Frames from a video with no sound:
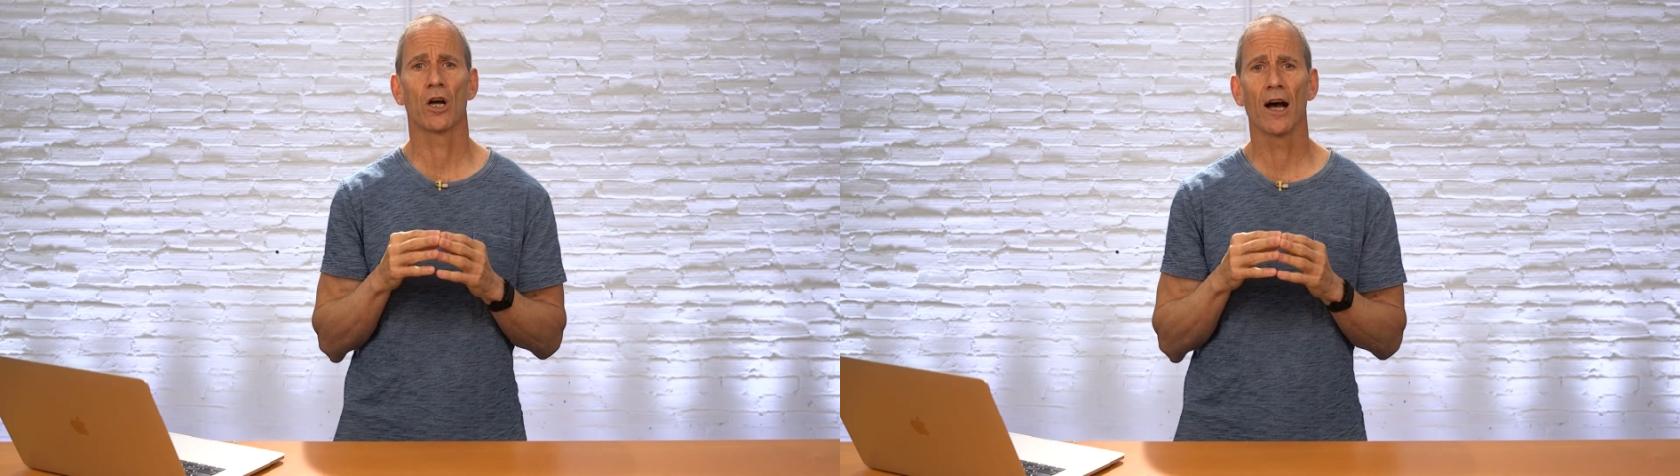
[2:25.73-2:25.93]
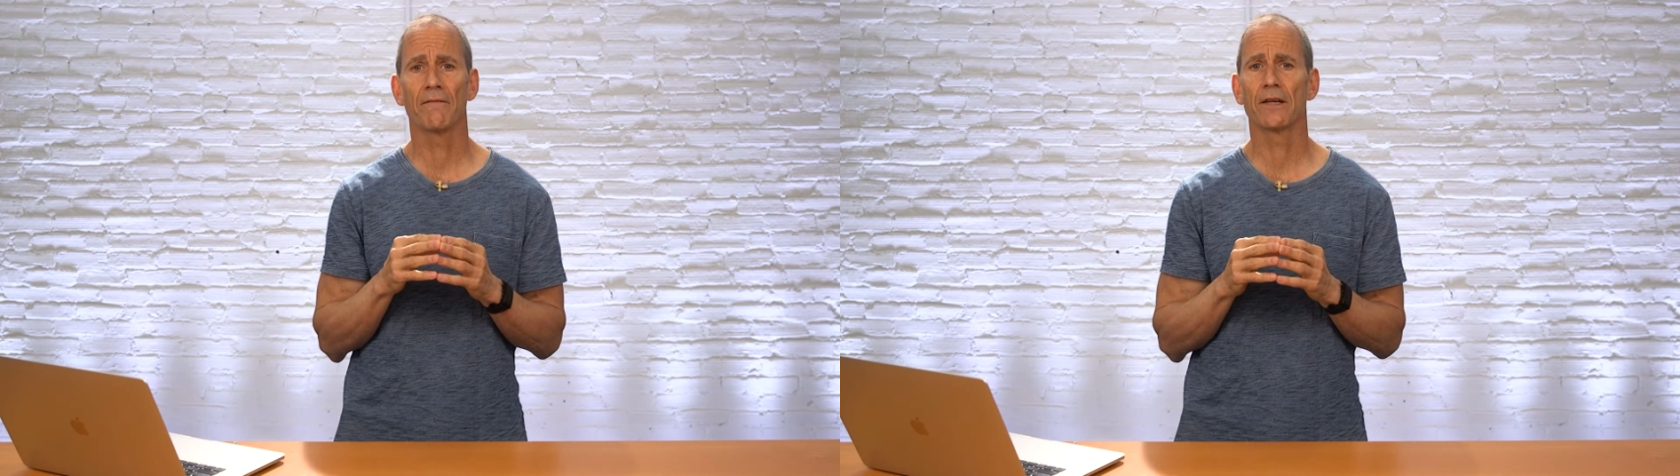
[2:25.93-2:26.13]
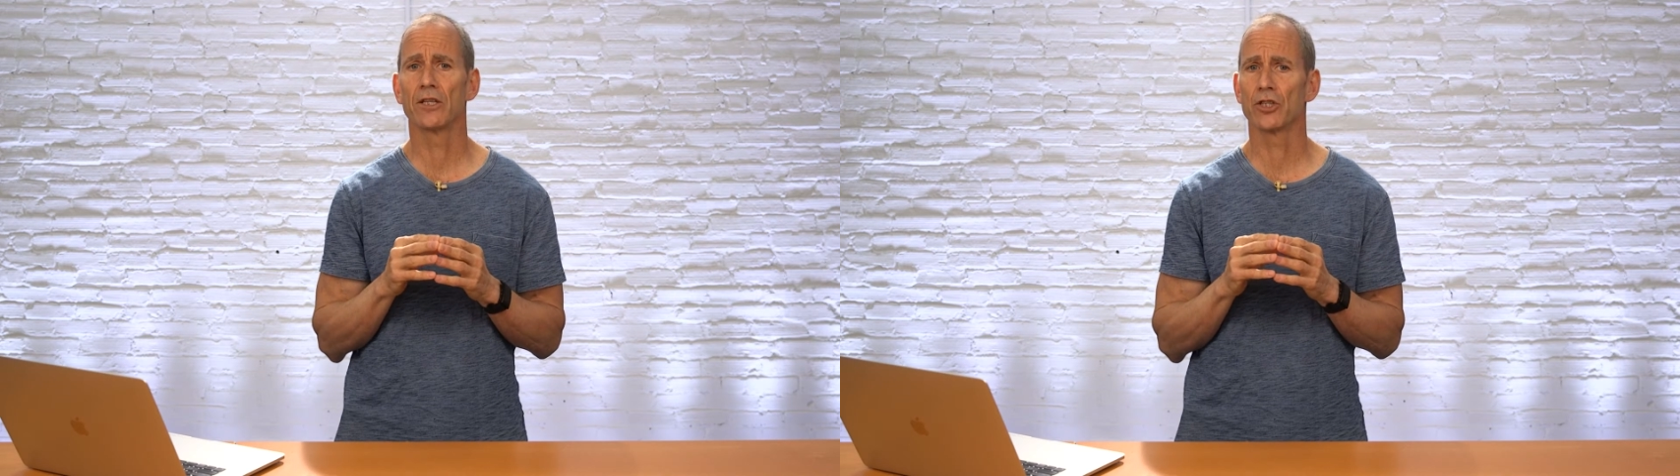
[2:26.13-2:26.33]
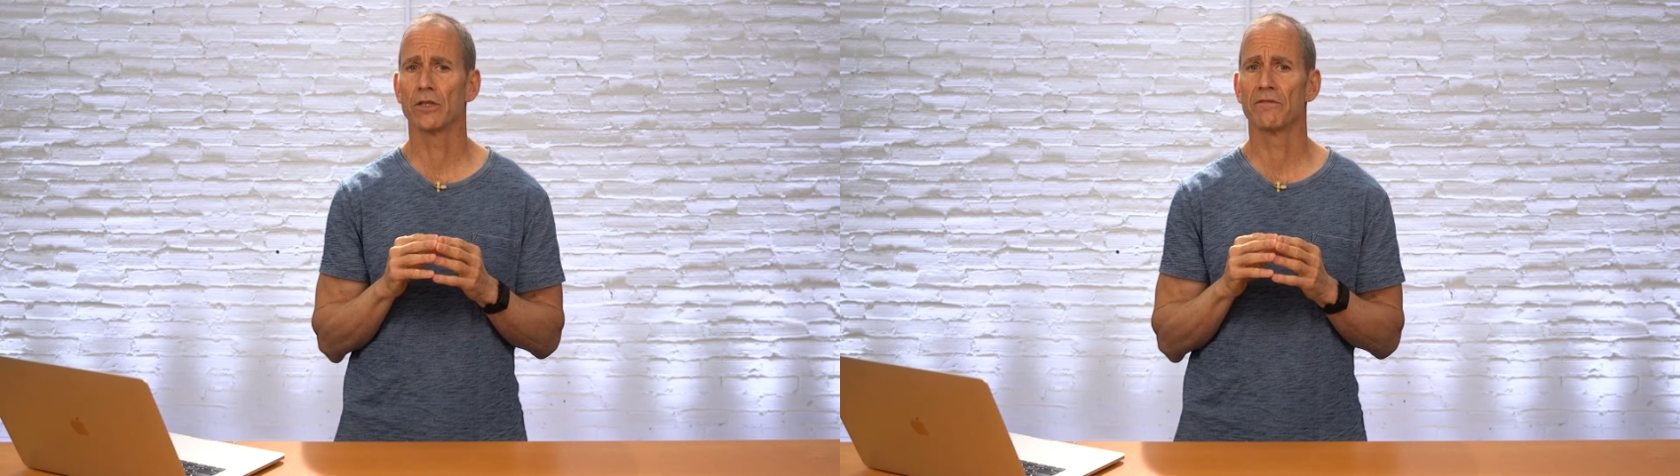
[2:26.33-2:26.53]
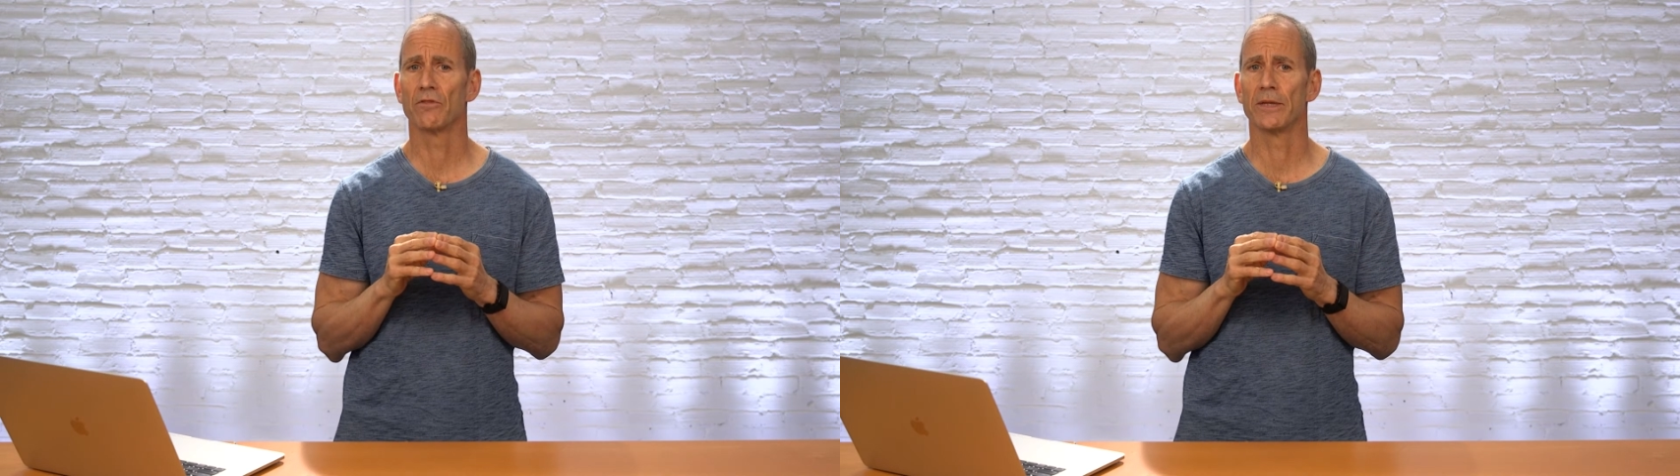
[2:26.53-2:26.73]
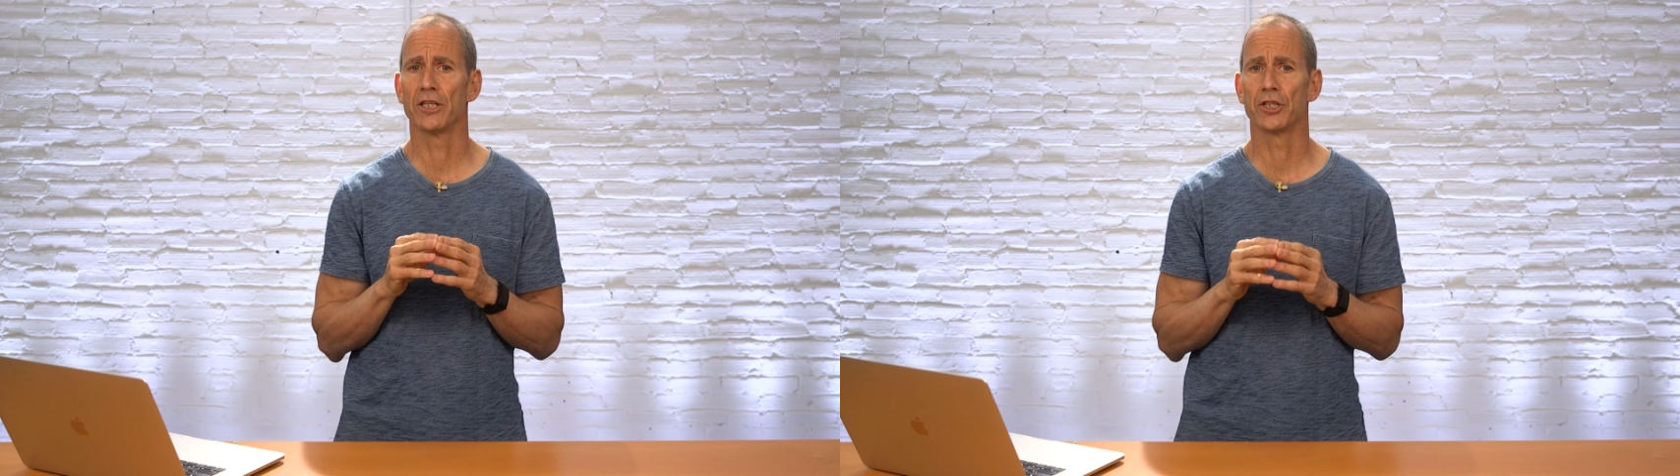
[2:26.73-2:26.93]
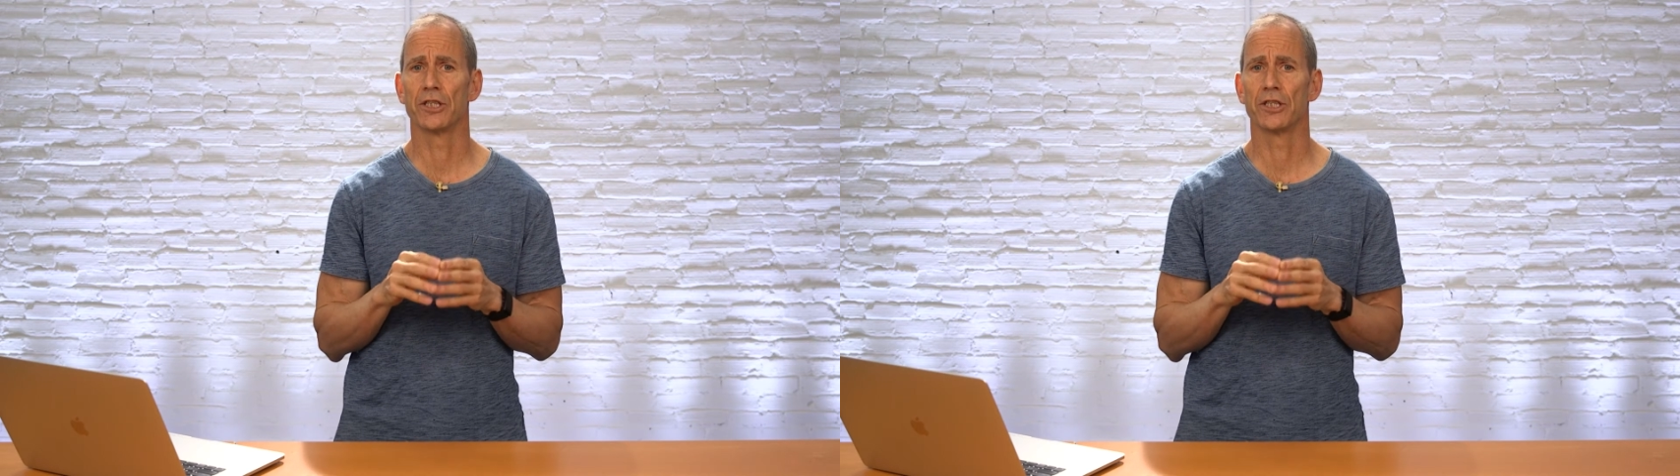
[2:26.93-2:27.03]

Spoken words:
confidential information